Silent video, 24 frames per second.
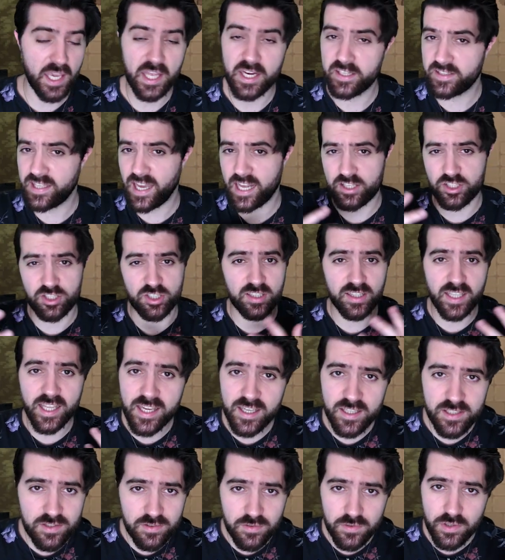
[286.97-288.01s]
can attach
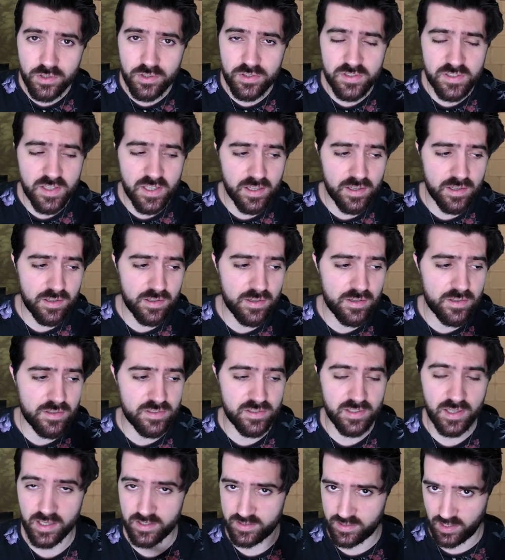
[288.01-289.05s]
links to your stickers,
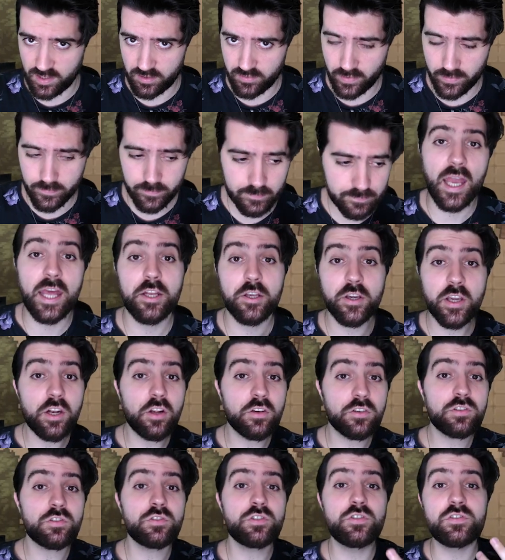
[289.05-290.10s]
etc. And you can
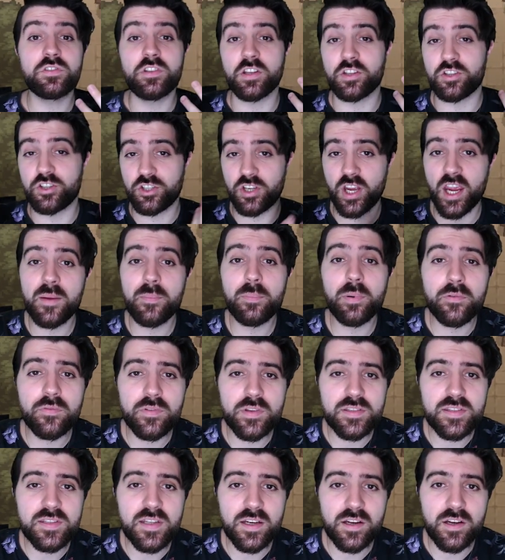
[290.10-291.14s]
also choose the shape of the
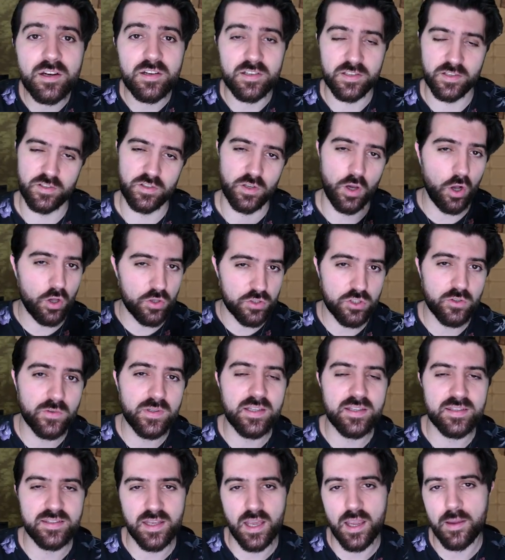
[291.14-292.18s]
sticker. This is also in the
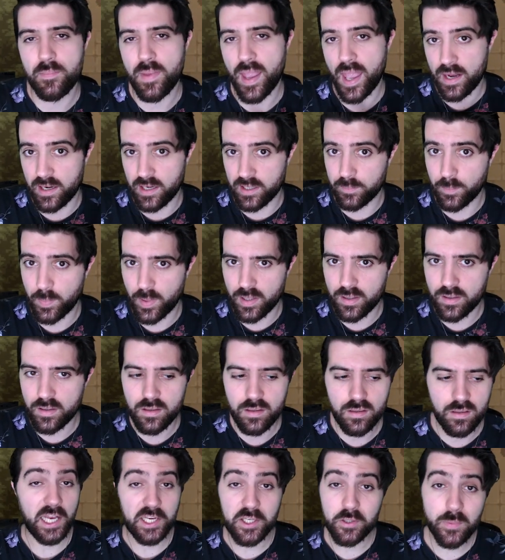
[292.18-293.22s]
same edit button.
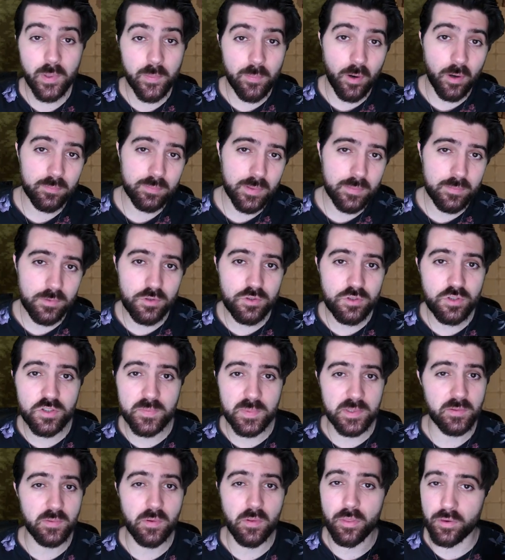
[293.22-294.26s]
And you'll be prompted to choose
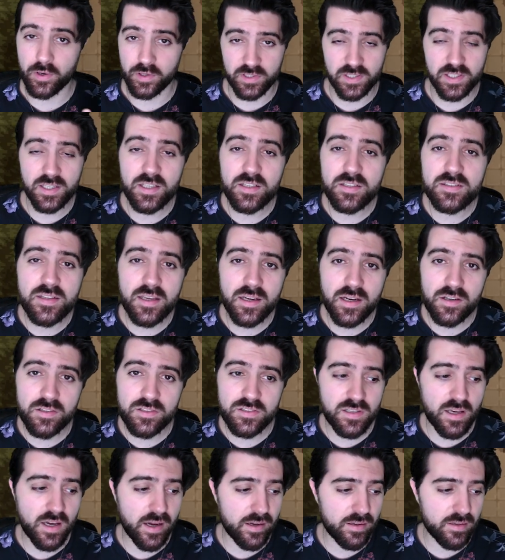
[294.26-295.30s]
between 13 sticker
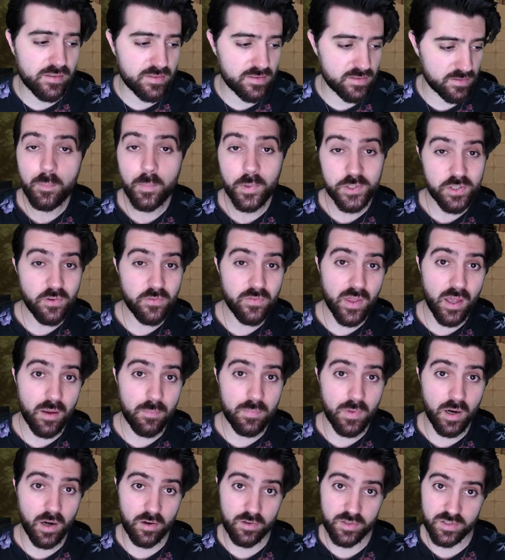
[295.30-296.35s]
styles. Most of them
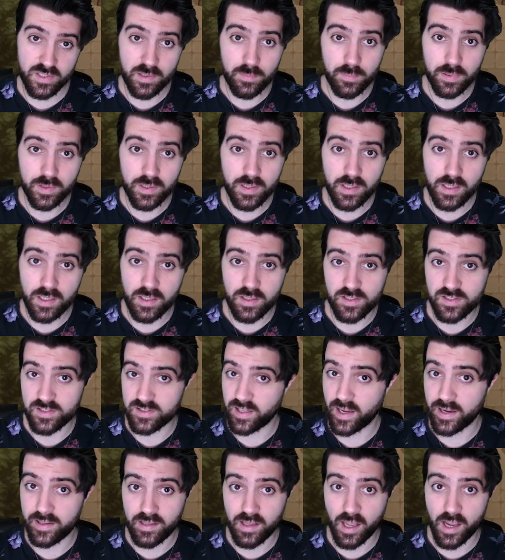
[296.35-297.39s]
are simply
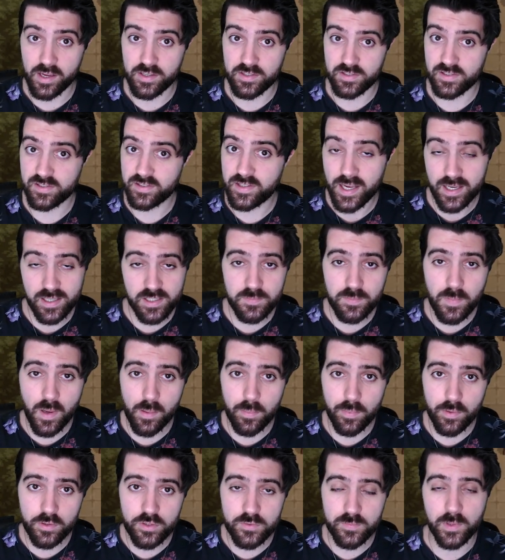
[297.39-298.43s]
stylized text
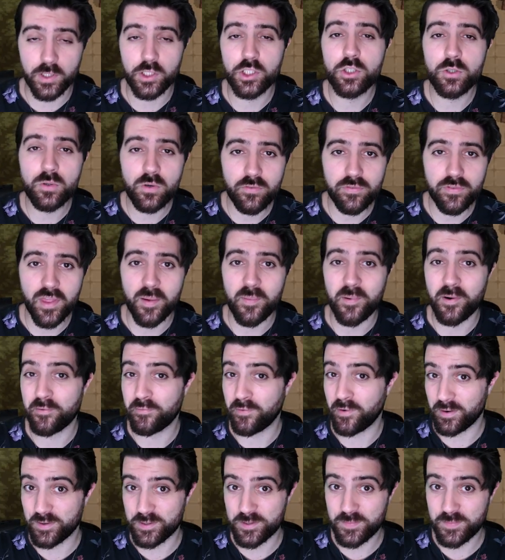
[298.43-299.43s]
bubbles, but 2 of them are very